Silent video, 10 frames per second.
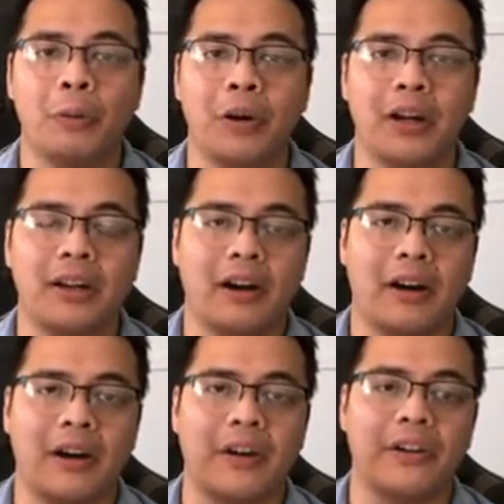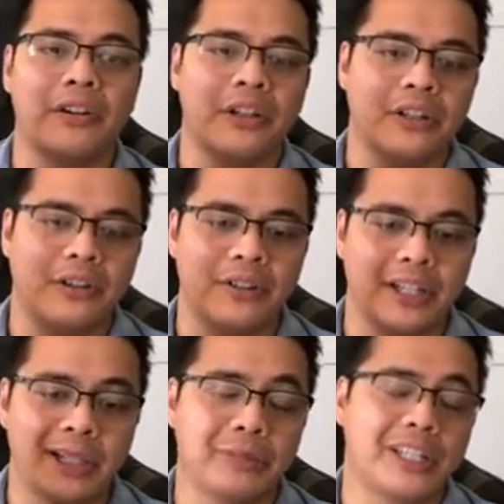What are
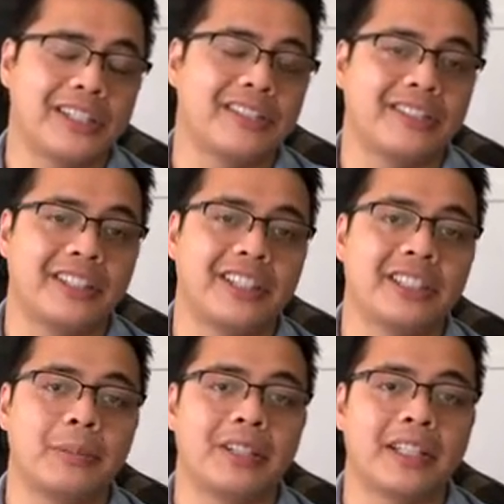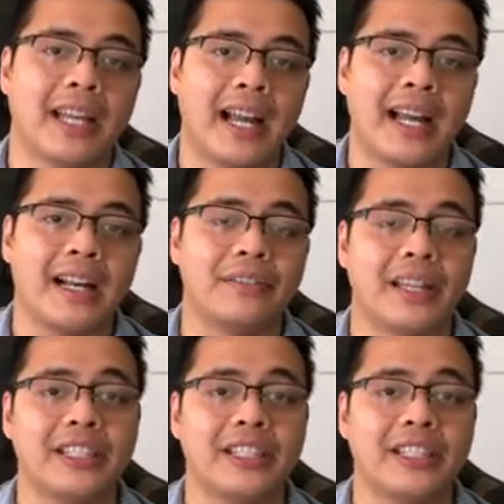the objections that they typically have?